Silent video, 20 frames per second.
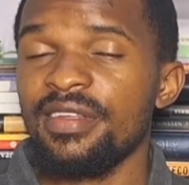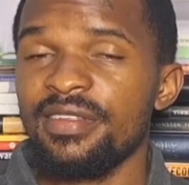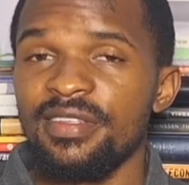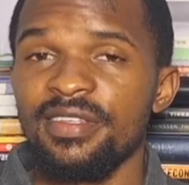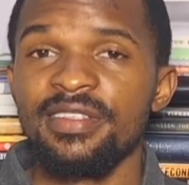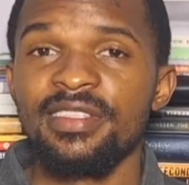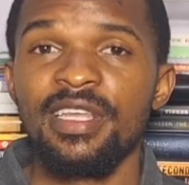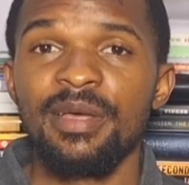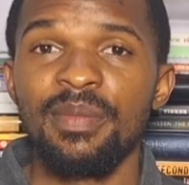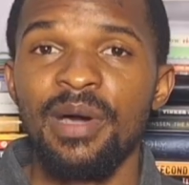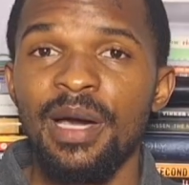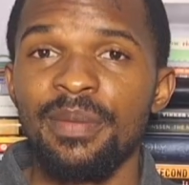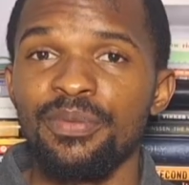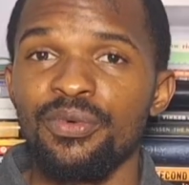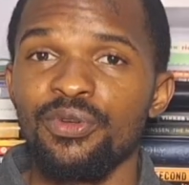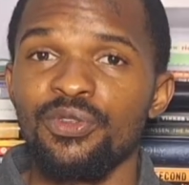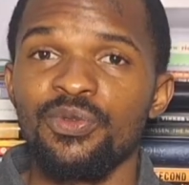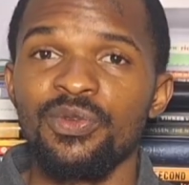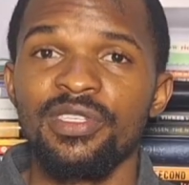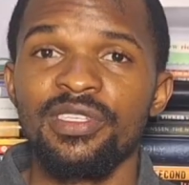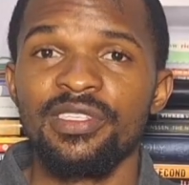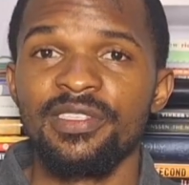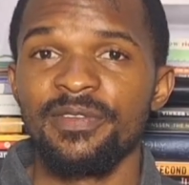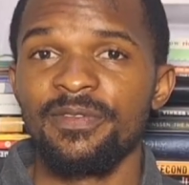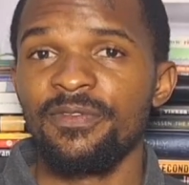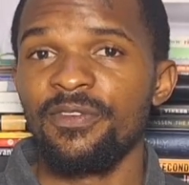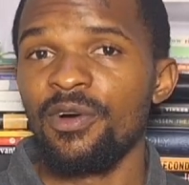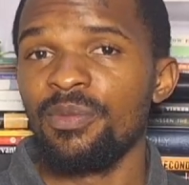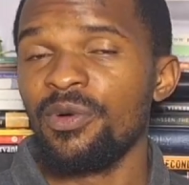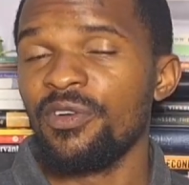The system approach, which is a
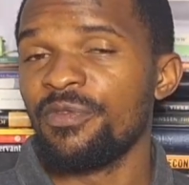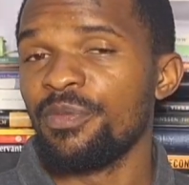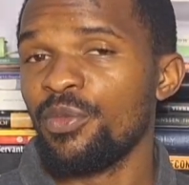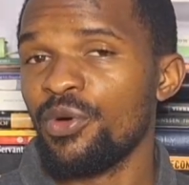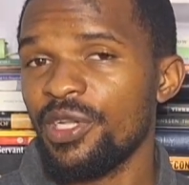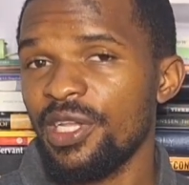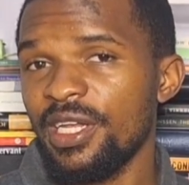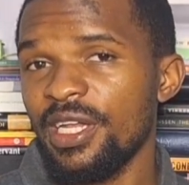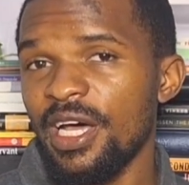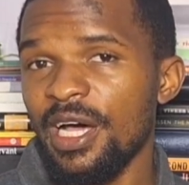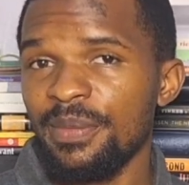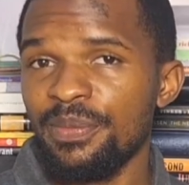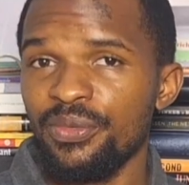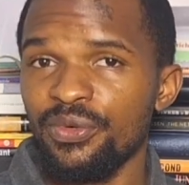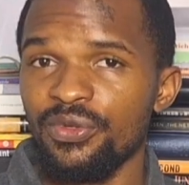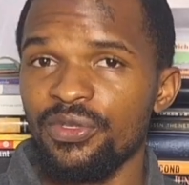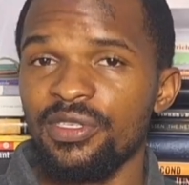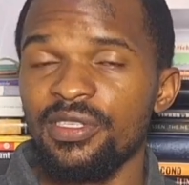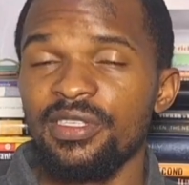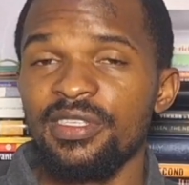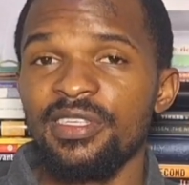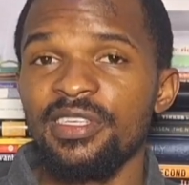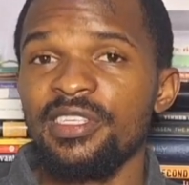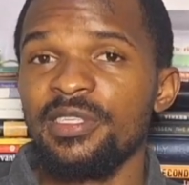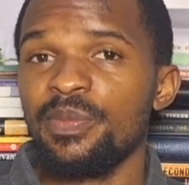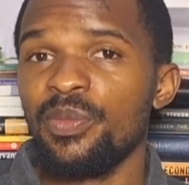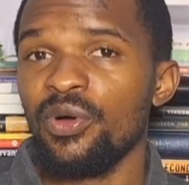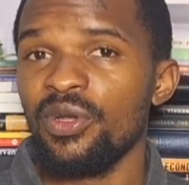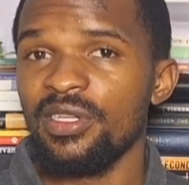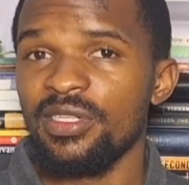form of modern approach,
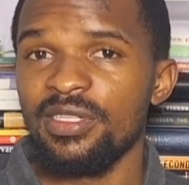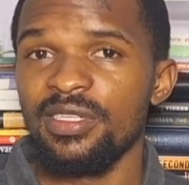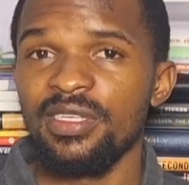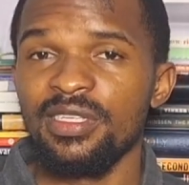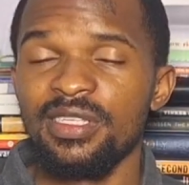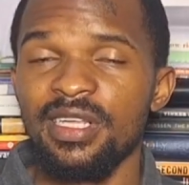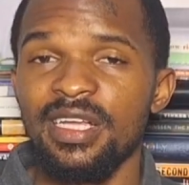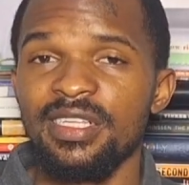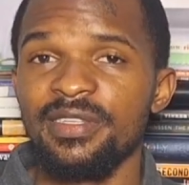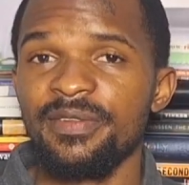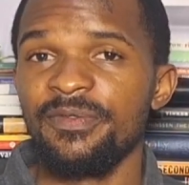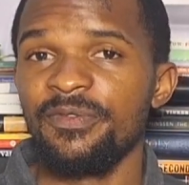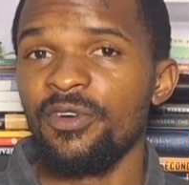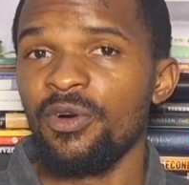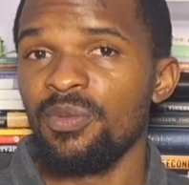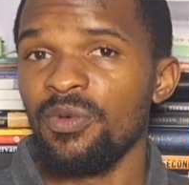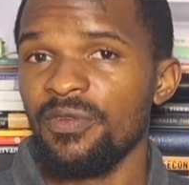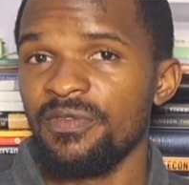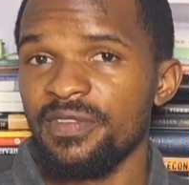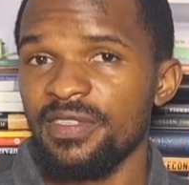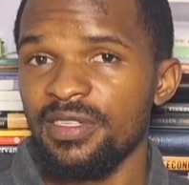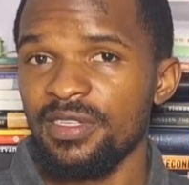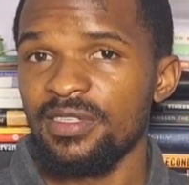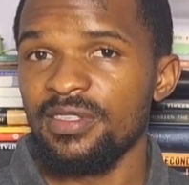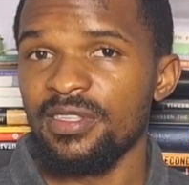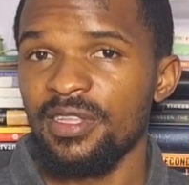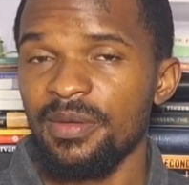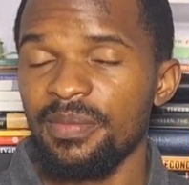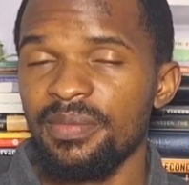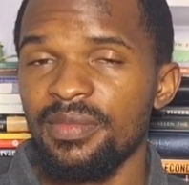sees politics as a form of
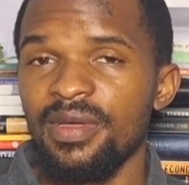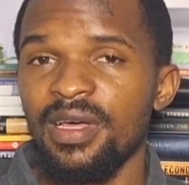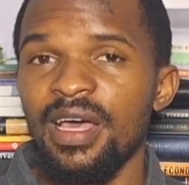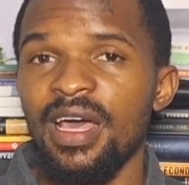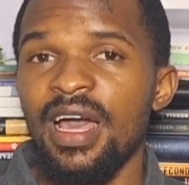system.